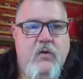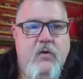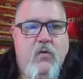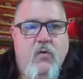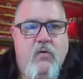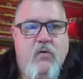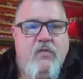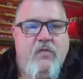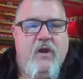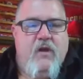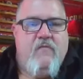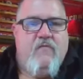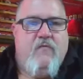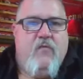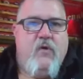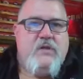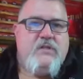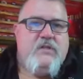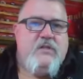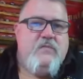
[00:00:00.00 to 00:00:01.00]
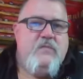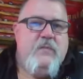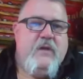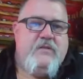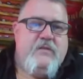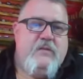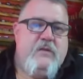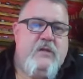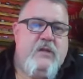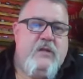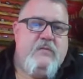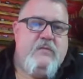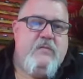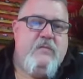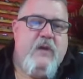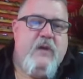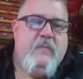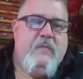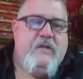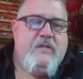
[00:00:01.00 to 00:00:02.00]
or their voices may,
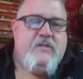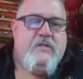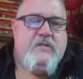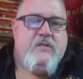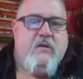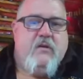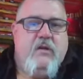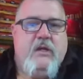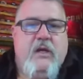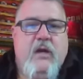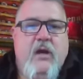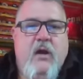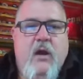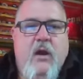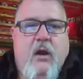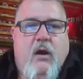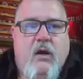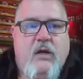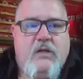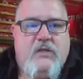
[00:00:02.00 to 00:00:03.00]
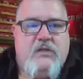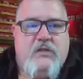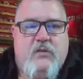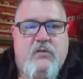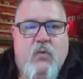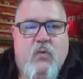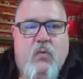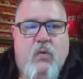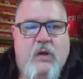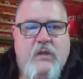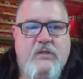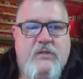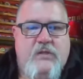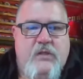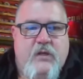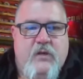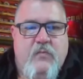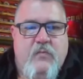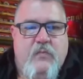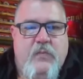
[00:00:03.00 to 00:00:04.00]
maybe necessarily aren't the ones that
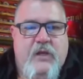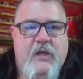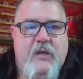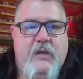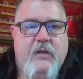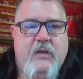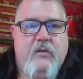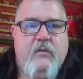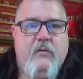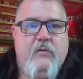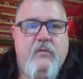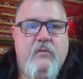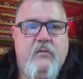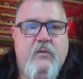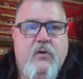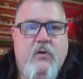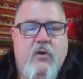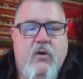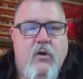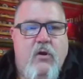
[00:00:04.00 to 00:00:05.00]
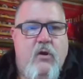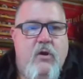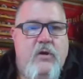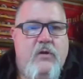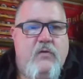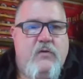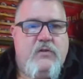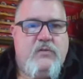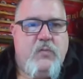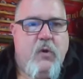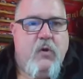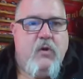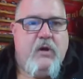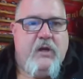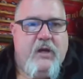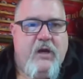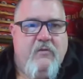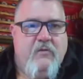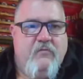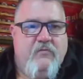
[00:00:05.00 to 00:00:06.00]
are being heard or spoken
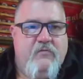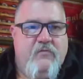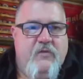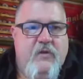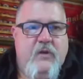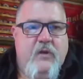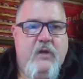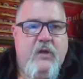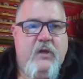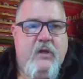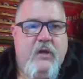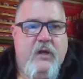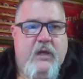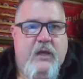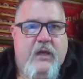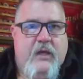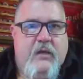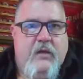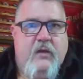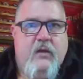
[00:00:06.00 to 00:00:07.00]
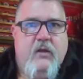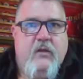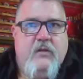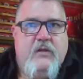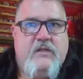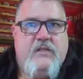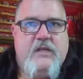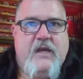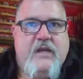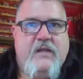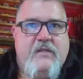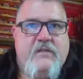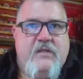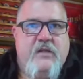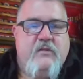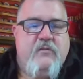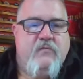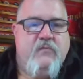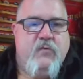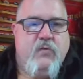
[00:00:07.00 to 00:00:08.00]
of in the settings that
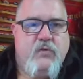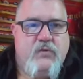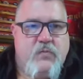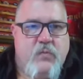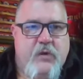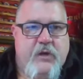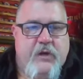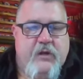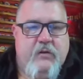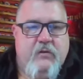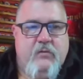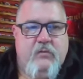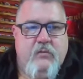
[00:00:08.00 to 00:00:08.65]
the fools bring.